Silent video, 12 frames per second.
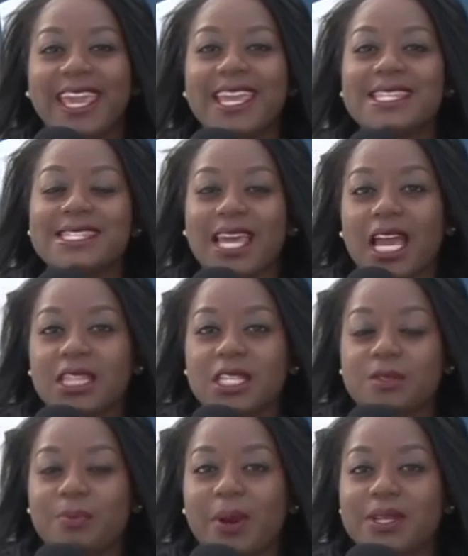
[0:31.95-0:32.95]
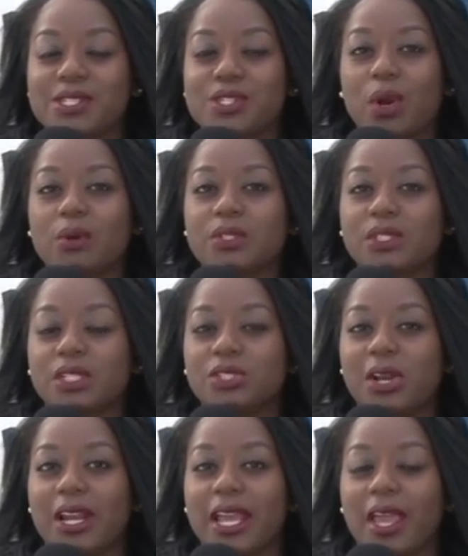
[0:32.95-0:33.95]
Inside this bus, donors are
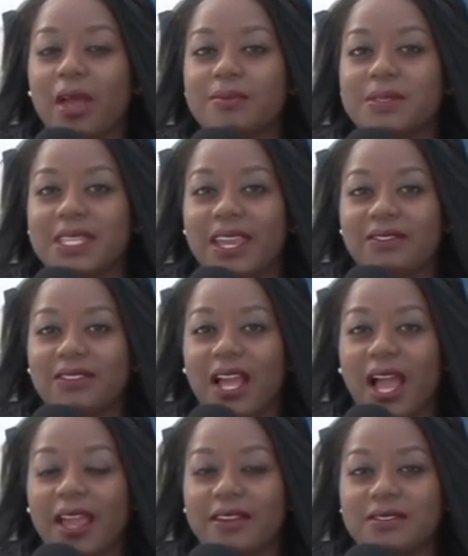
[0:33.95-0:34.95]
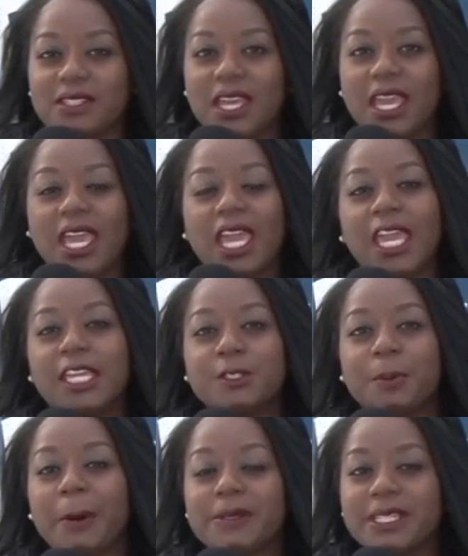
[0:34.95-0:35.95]
trying to help save lives.
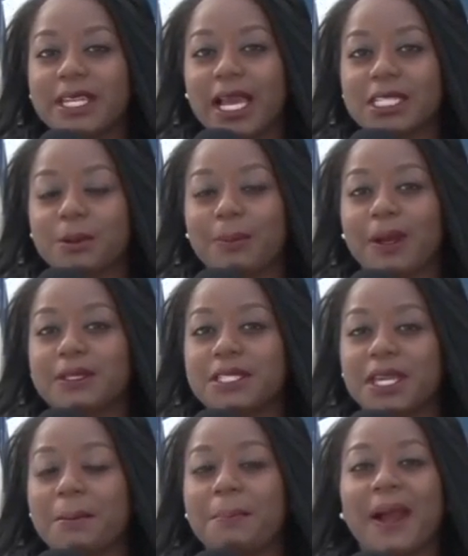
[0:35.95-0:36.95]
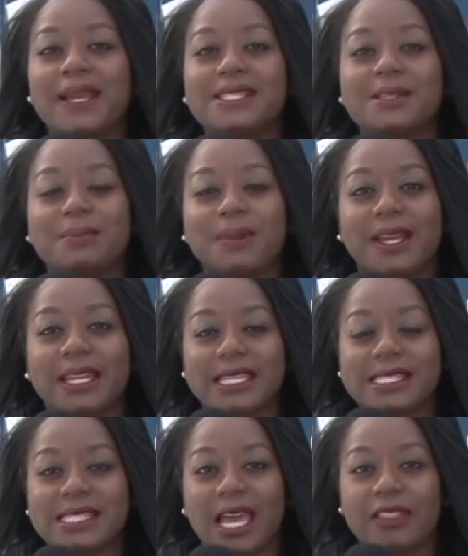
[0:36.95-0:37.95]
Each person has about 10 pints of blood
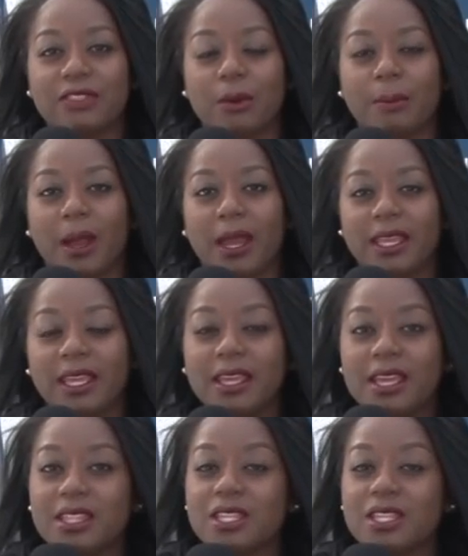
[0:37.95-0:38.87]
inside their body.